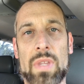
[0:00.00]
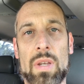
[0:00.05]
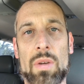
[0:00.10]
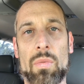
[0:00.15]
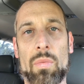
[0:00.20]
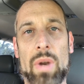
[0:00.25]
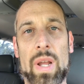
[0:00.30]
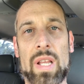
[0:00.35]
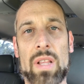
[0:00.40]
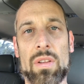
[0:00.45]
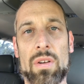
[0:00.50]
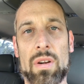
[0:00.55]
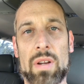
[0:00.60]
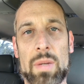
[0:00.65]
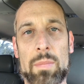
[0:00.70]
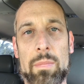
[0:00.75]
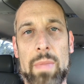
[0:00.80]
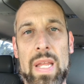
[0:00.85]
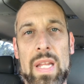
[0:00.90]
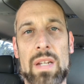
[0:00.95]
regular
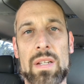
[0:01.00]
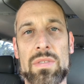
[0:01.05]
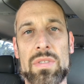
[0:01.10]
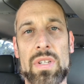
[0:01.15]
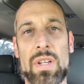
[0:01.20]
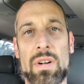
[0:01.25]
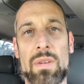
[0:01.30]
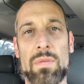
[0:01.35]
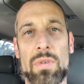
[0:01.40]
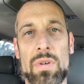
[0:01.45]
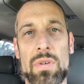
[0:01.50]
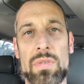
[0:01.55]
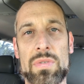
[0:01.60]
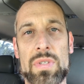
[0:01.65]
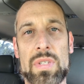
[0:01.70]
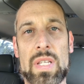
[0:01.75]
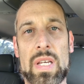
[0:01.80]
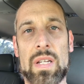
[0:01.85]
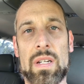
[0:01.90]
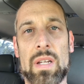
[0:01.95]
maintenance
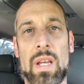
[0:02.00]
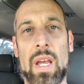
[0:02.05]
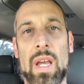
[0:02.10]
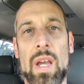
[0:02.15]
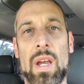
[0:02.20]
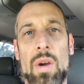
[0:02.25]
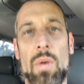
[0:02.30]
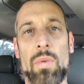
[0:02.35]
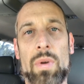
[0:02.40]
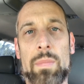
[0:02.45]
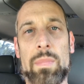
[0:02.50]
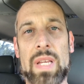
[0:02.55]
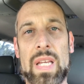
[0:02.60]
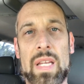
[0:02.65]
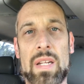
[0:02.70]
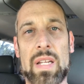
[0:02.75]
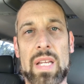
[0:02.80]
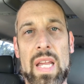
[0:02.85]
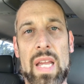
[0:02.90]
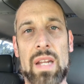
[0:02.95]
intervals that would be
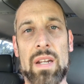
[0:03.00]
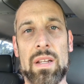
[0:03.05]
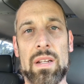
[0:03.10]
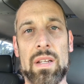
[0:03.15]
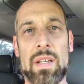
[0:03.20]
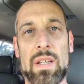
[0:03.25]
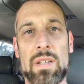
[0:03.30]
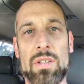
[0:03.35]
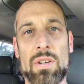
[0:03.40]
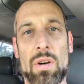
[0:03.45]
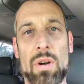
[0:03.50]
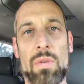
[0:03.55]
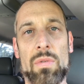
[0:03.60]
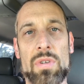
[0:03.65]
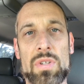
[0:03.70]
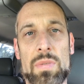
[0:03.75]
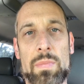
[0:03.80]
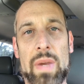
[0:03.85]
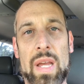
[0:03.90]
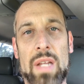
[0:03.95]
indicated in your
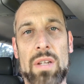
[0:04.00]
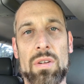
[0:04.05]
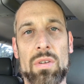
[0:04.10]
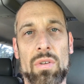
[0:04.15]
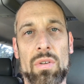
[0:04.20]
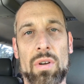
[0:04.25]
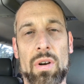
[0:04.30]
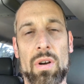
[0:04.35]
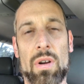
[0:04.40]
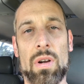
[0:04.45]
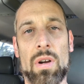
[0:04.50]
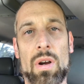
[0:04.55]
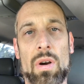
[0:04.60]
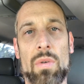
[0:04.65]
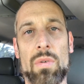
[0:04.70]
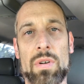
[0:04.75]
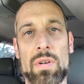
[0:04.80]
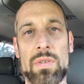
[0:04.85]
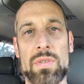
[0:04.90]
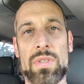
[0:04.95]
owner's manual or
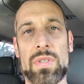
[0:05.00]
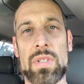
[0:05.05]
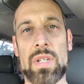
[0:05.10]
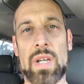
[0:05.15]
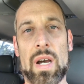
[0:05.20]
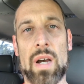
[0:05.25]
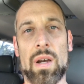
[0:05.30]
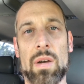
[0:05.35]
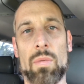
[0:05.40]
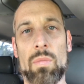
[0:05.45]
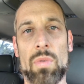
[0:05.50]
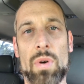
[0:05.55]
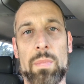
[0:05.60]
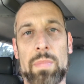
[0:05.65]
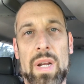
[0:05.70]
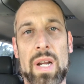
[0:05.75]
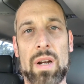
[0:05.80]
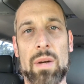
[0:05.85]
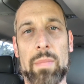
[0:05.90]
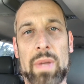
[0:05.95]
owner's
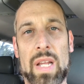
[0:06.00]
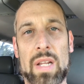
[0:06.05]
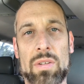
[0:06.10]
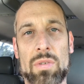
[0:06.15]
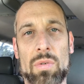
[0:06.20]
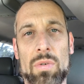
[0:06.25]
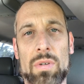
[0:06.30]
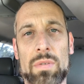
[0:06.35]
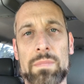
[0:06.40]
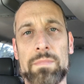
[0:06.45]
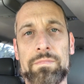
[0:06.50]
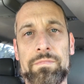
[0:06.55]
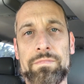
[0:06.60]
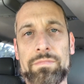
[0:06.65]
repair manual